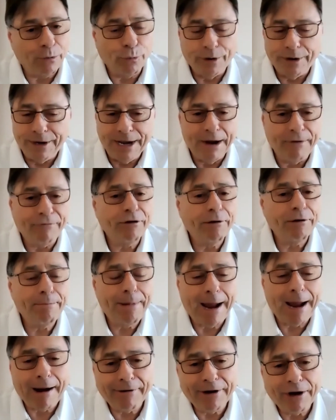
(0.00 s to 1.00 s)
We're never a
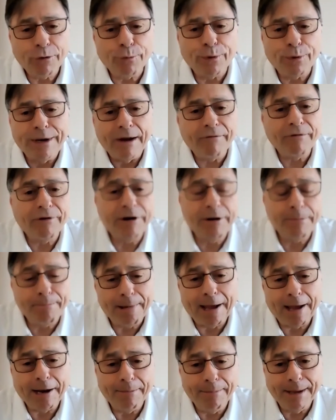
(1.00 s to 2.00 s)
barrier. We're never an
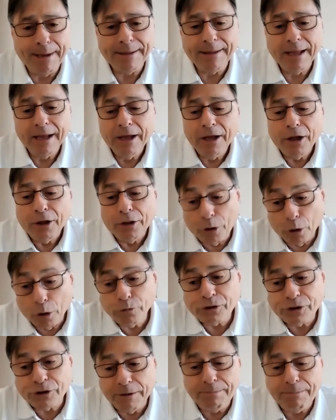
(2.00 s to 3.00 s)
impediment.
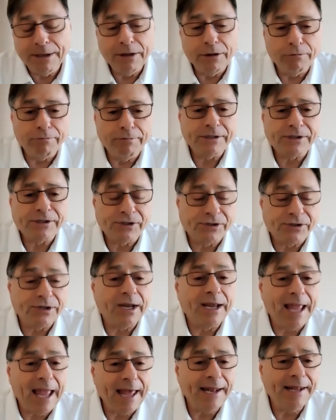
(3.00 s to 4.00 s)
Those could be the risks,
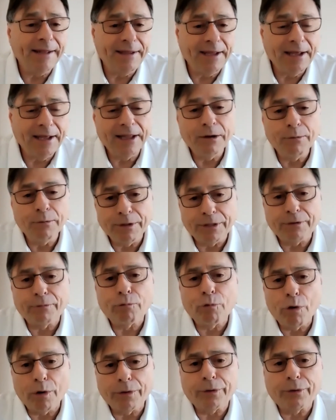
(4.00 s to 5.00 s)
again, in dealing with the
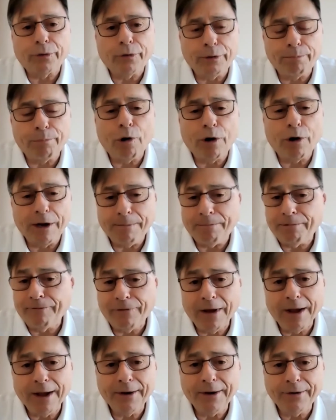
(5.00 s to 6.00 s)
wrong third-party
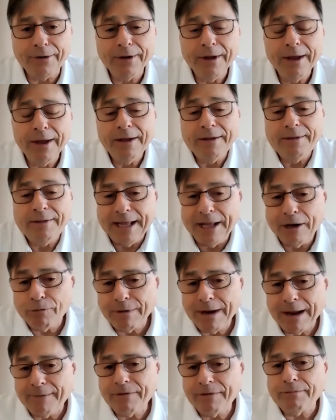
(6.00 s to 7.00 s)
provider. They don't
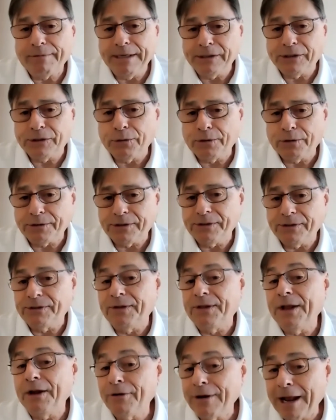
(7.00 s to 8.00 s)
have the resources.
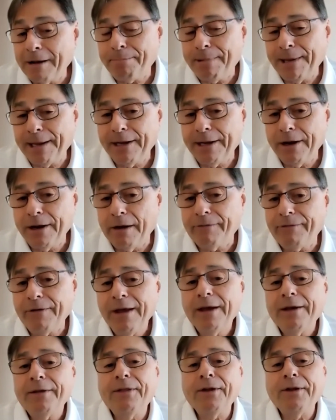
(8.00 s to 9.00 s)
They're not big enough.
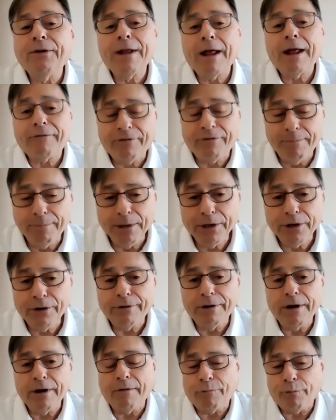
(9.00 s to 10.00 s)
They're not familiar
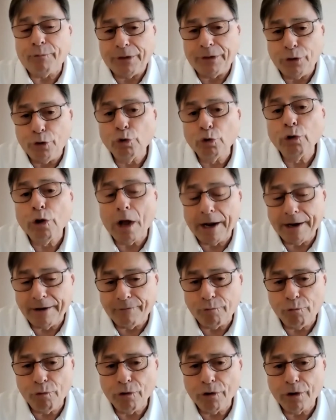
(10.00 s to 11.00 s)
enough with your line
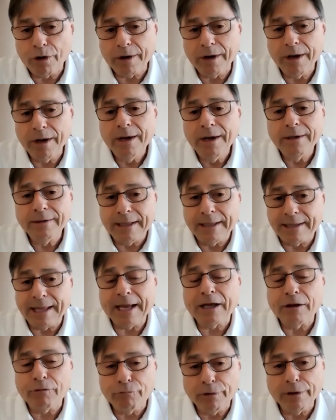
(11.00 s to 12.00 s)
of work that they
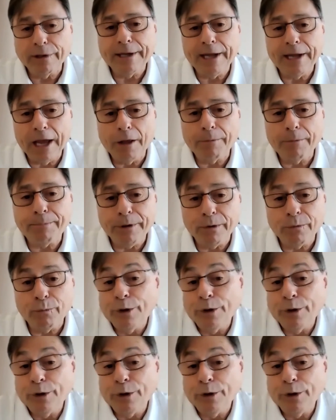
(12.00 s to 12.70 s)
can really help you.